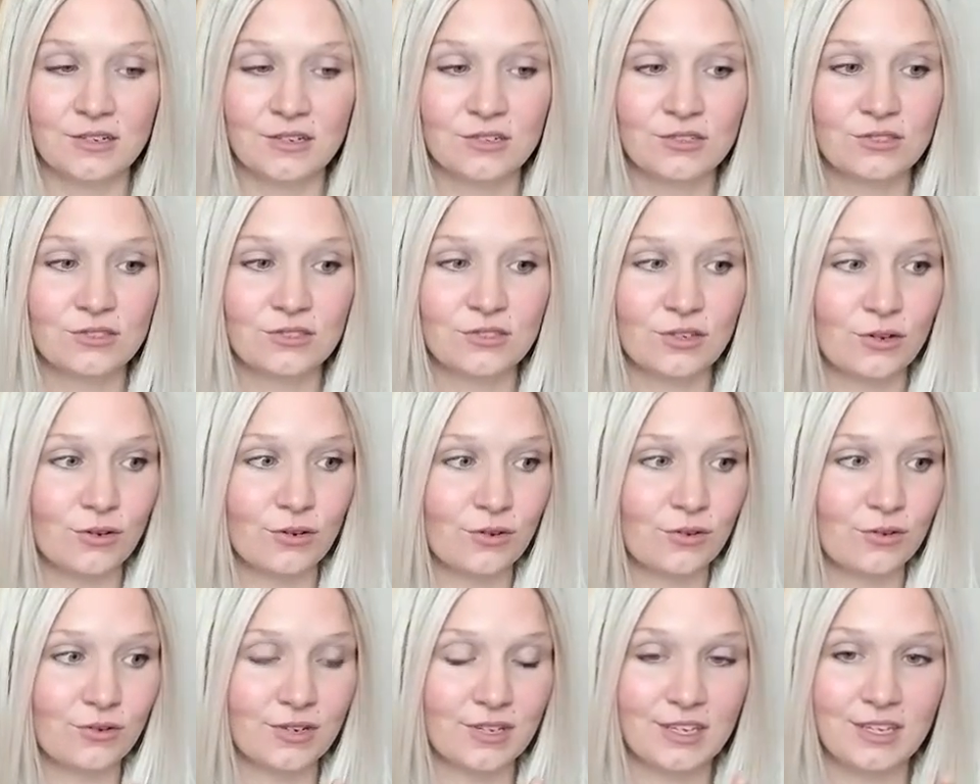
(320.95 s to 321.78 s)

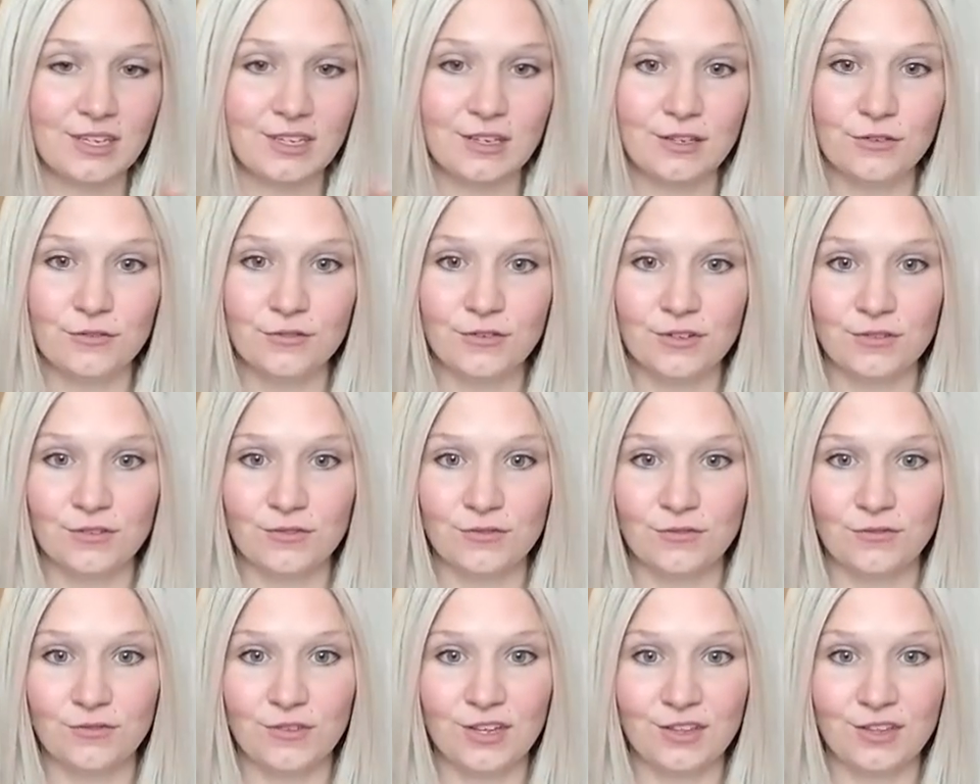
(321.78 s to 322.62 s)
So even
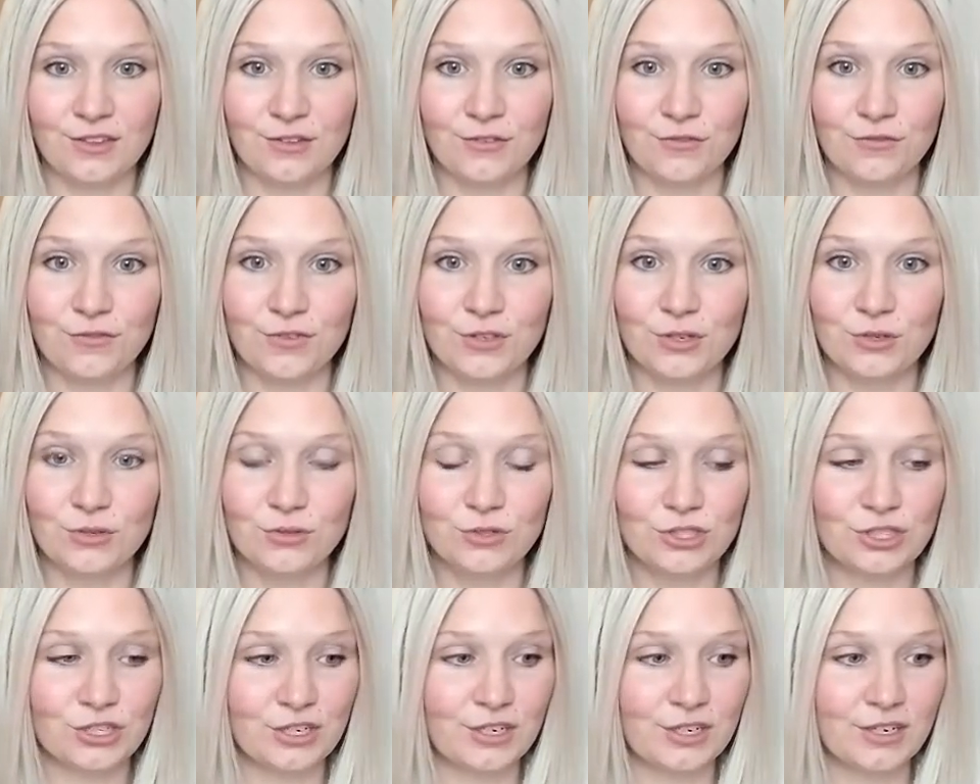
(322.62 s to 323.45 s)
in the
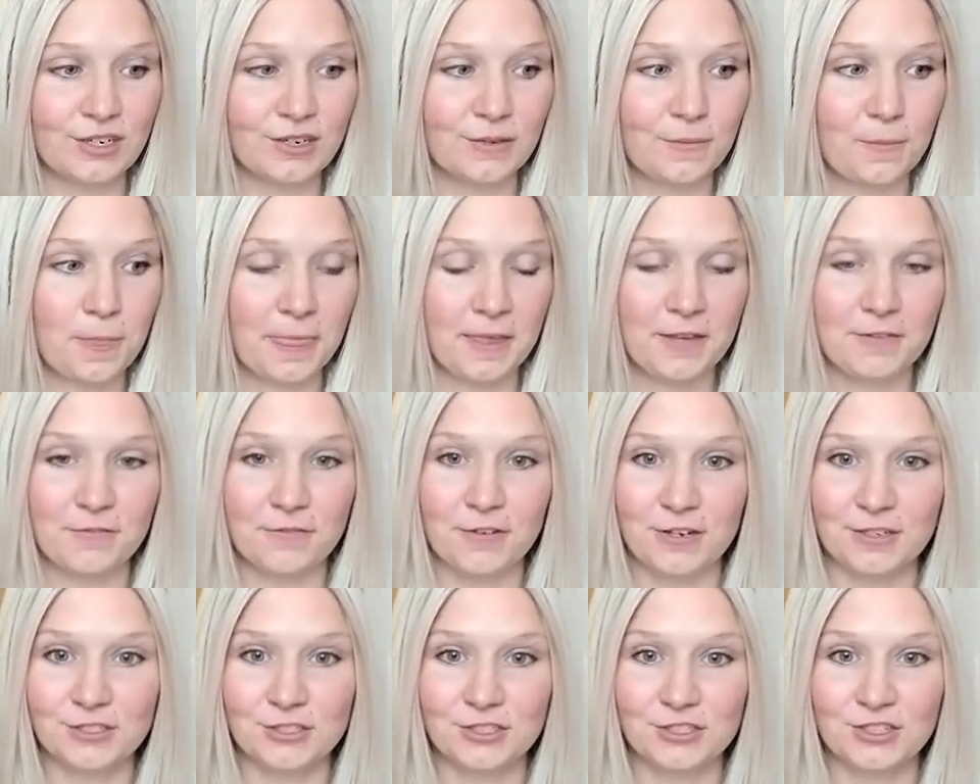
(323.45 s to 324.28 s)
future, if
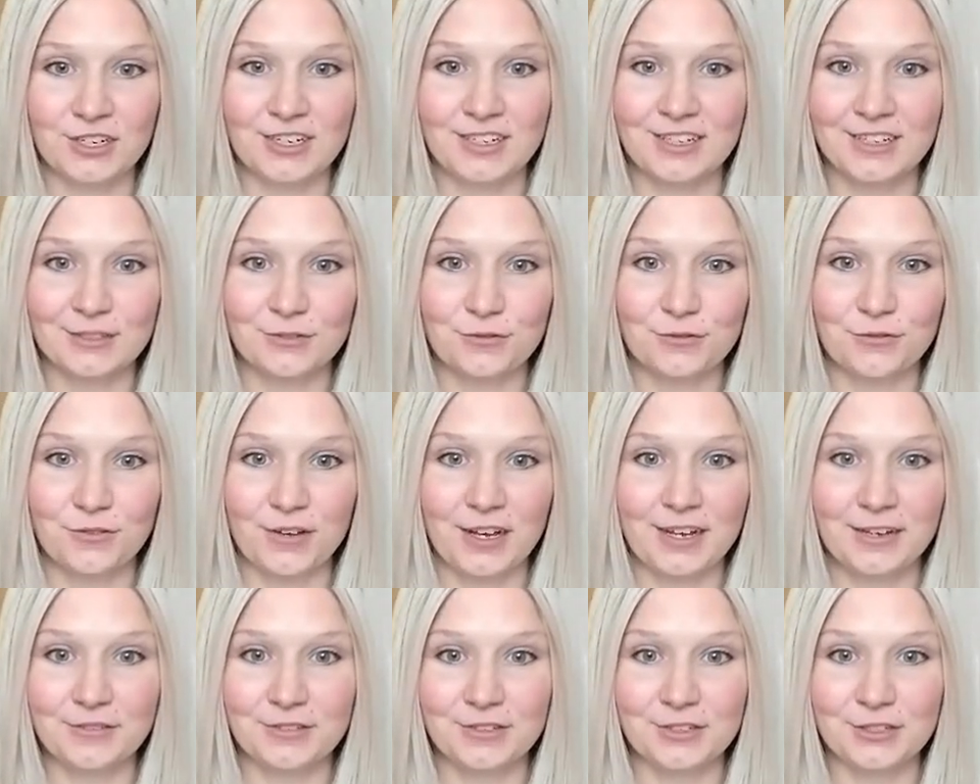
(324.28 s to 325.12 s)
Australia is
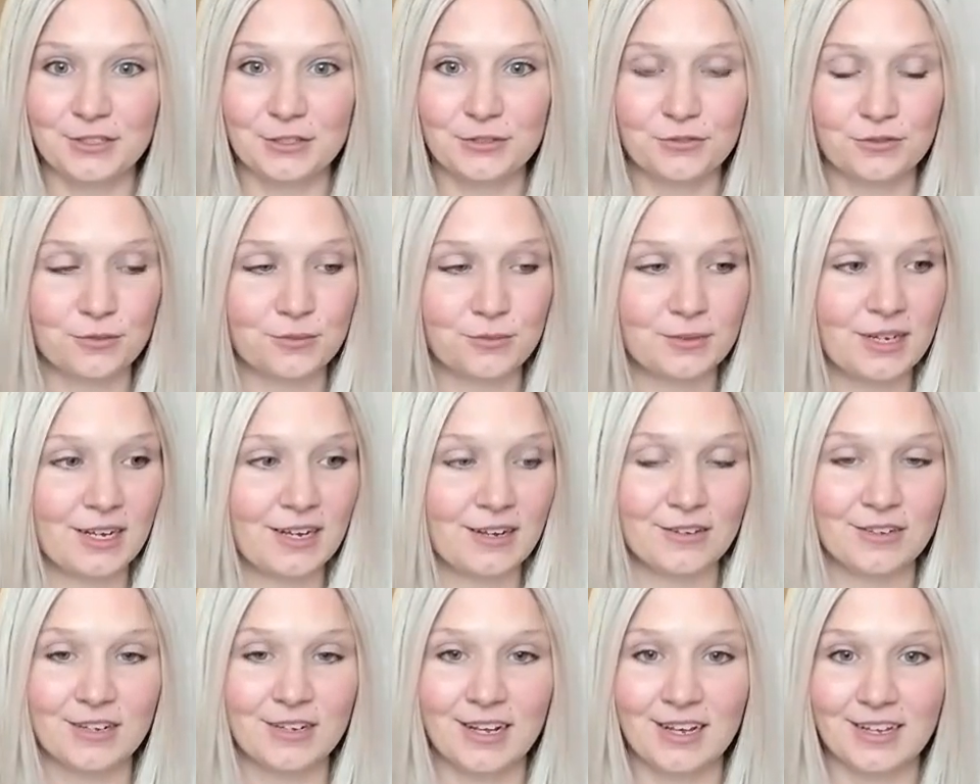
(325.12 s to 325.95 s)
five years from
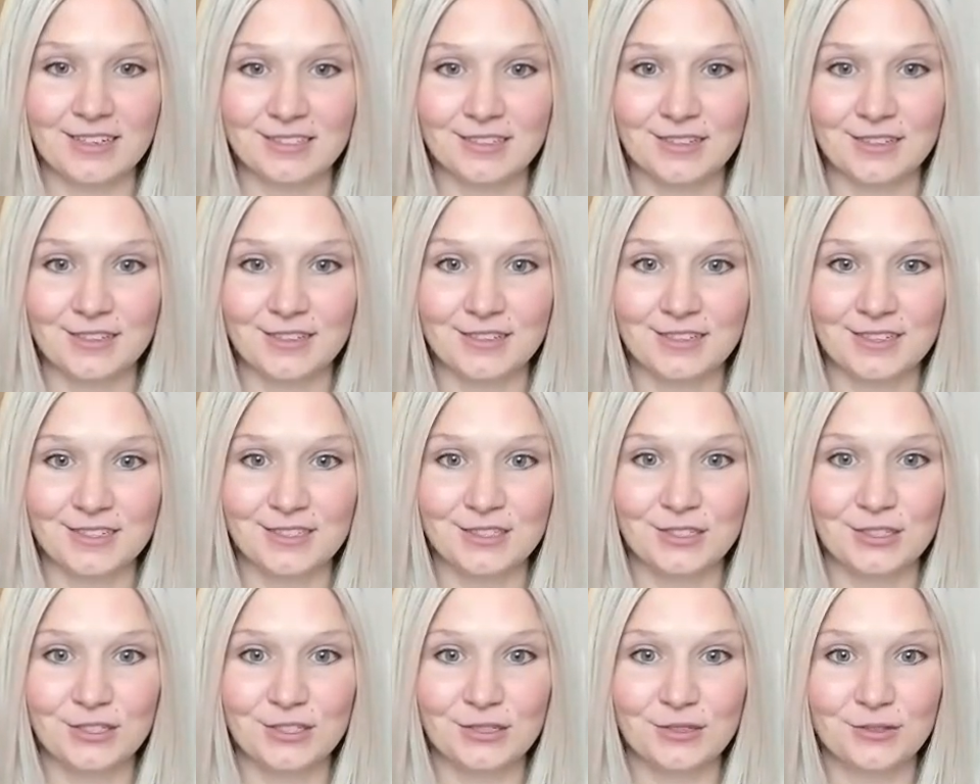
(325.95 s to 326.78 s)
now, it has nothing to
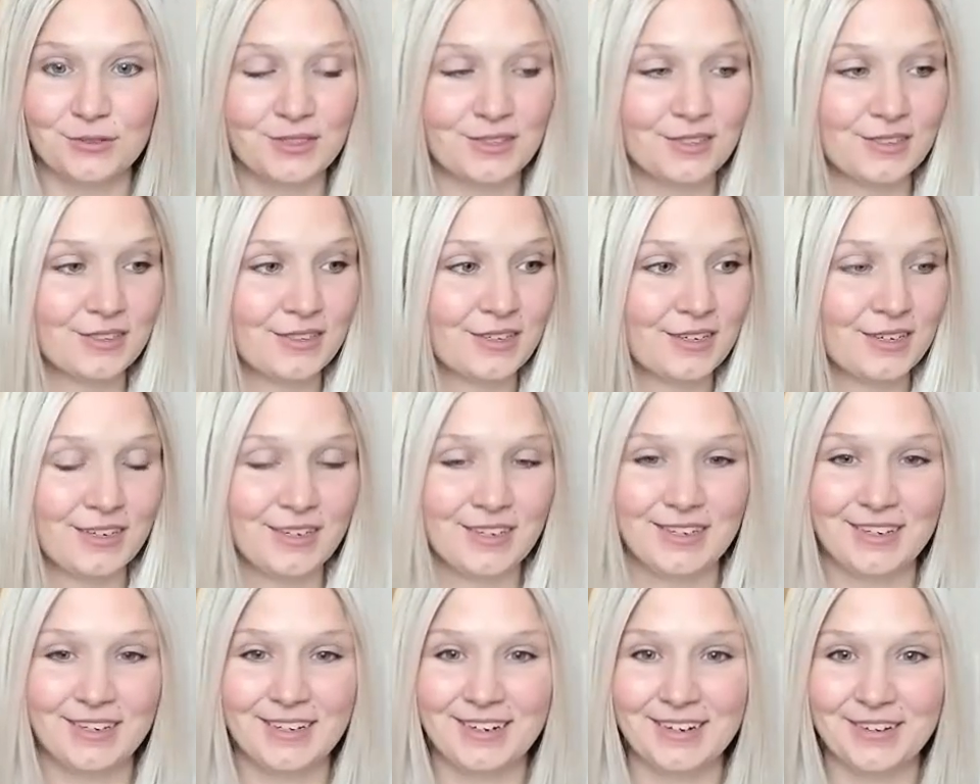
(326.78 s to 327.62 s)
do with,
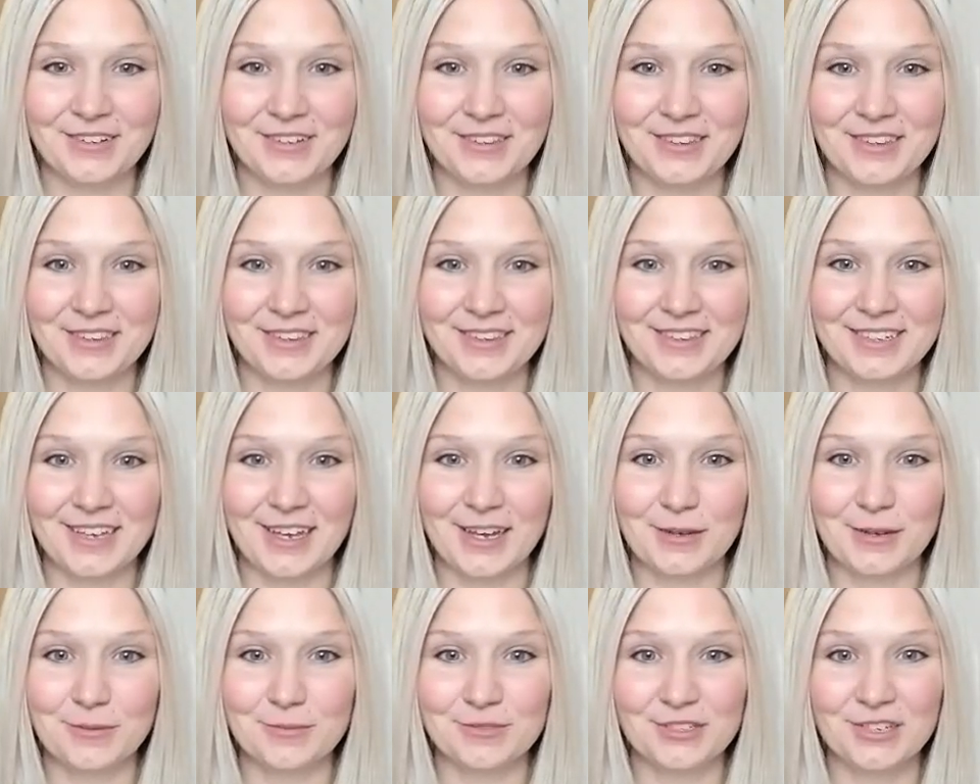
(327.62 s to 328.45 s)
you know, the
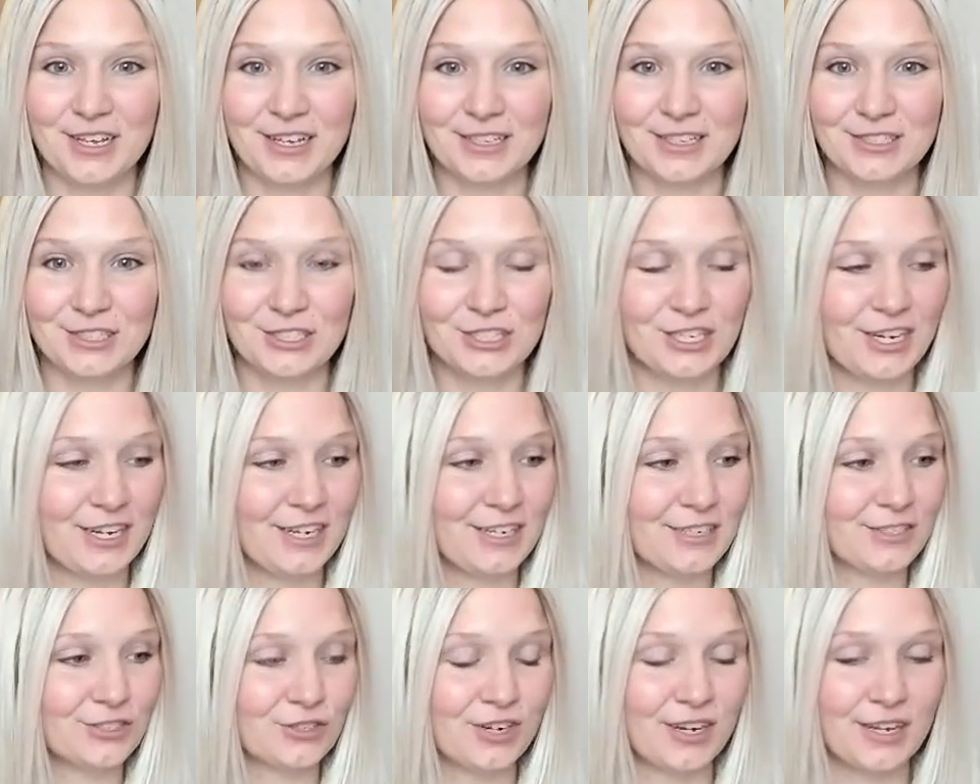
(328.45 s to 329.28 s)
time has
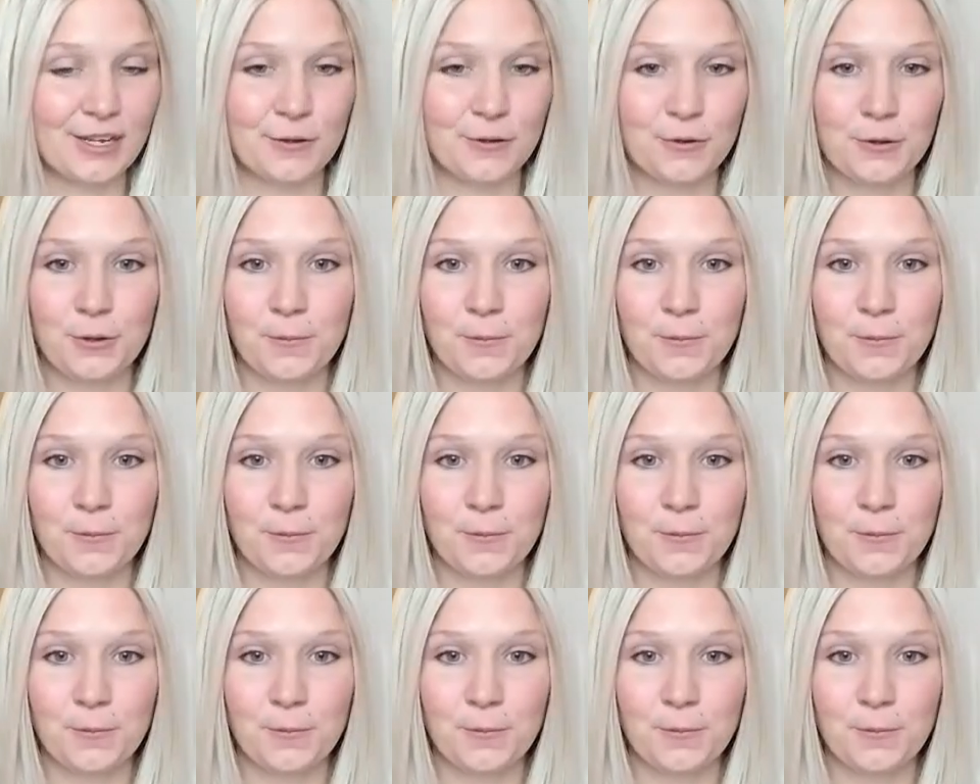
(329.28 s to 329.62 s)
changed, right?